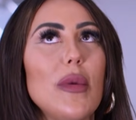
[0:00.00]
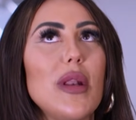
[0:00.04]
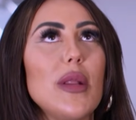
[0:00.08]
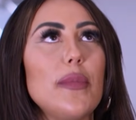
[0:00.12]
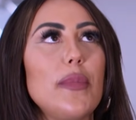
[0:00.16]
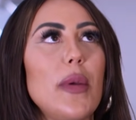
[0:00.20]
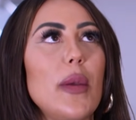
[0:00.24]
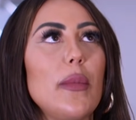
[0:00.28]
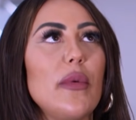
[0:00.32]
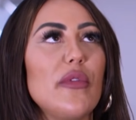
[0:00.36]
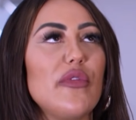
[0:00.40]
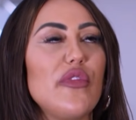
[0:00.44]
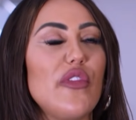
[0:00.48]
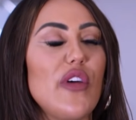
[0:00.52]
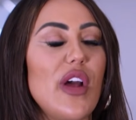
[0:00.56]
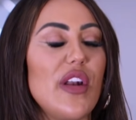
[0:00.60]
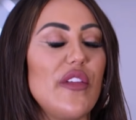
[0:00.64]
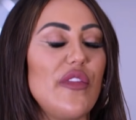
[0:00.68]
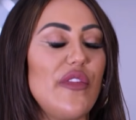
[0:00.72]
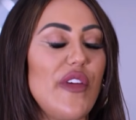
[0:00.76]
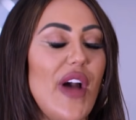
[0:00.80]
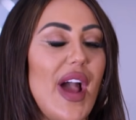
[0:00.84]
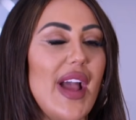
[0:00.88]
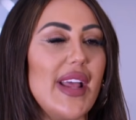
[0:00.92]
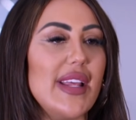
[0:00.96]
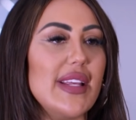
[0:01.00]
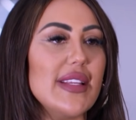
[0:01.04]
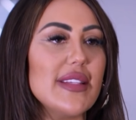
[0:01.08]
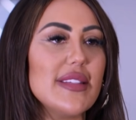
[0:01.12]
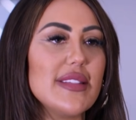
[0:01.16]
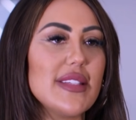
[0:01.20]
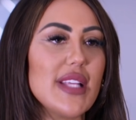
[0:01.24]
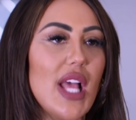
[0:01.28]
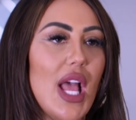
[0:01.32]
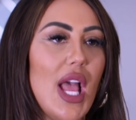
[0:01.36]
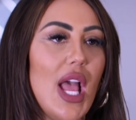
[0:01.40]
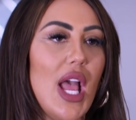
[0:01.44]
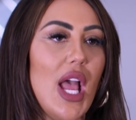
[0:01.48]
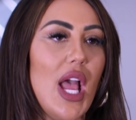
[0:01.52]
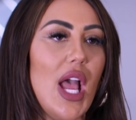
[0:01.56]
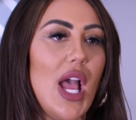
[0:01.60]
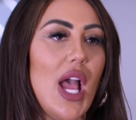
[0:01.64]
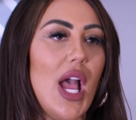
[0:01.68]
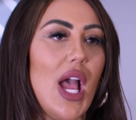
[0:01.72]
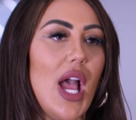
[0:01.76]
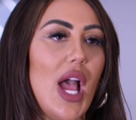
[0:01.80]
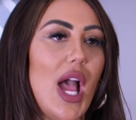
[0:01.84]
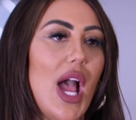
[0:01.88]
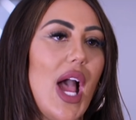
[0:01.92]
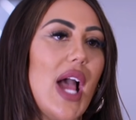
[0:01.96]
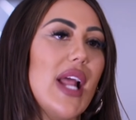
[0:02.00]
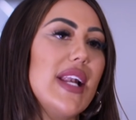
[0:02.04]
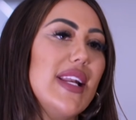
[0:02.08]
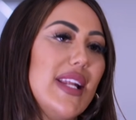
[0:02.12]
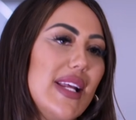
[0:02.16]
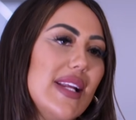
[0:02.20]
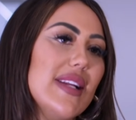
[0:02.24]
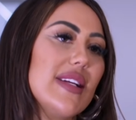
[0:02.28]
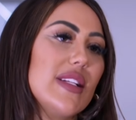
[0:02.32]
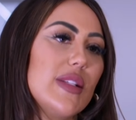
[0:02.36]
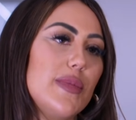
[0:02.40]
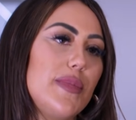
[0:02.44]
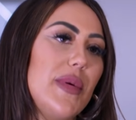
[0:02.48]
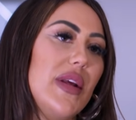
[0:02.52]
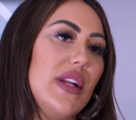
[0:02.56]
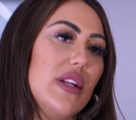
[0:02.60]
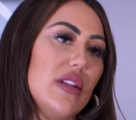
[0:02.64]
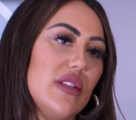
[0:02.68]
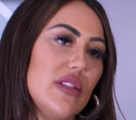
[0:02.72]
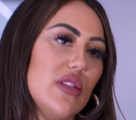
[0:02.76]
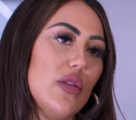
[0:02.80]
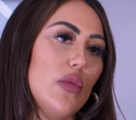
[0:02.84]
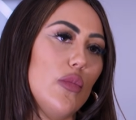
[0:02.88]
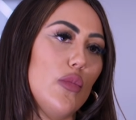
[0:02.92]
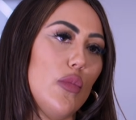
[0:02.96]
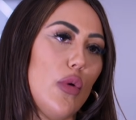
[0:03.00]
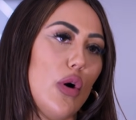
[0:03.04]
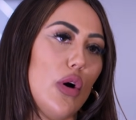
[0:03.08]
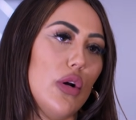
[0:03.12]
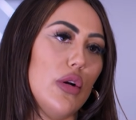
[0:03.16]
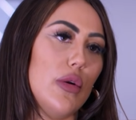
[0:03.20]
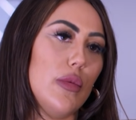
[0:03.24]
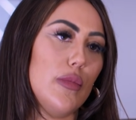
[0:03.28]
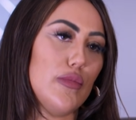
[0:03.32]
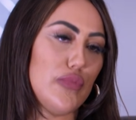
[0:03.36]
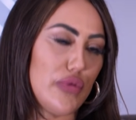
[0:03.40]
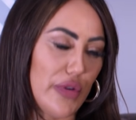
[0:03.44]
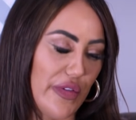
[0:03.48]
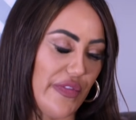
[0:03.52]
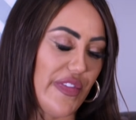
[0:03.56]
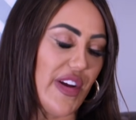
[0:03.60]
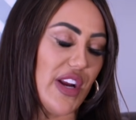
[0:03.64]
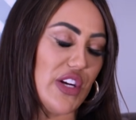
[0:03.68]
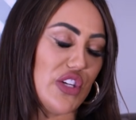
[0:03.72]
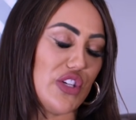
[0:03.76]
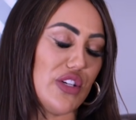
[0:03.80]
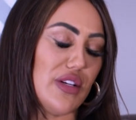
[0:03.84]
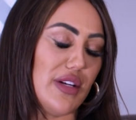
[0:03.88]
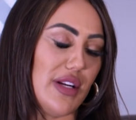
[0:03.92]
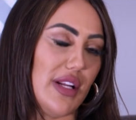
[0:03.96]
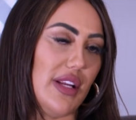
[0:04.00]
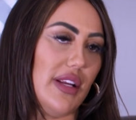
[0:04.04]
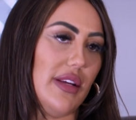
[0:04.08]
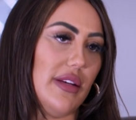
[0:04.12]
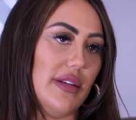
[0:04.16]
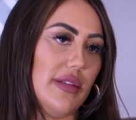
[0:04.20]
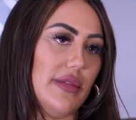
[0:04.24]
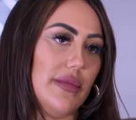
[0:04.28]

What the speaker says: many people for advice, I need to speak to someone professionally.